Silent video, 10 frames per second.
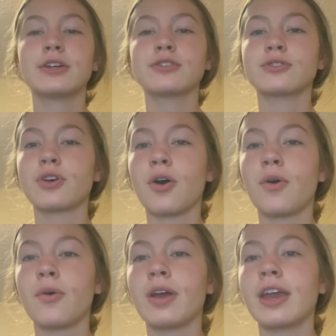
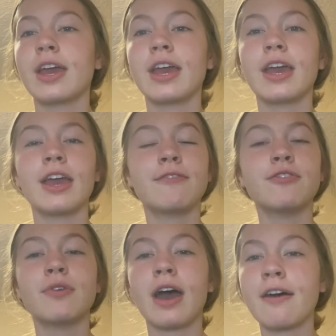So if
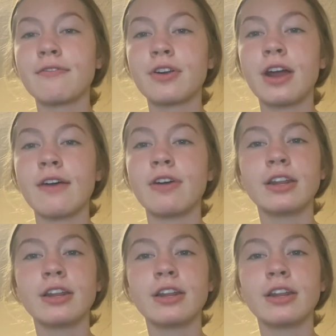you ever have